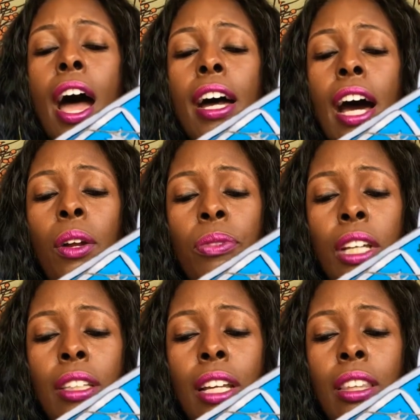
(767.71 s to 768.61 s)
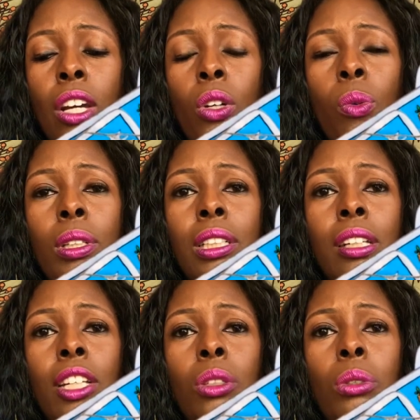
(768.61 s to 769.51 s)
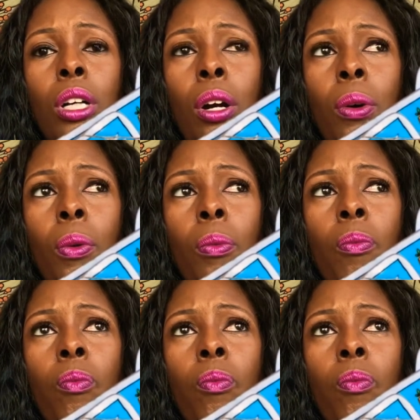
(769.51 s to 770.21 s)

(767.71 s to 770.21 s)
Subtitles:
I don't think that they are going to let you go.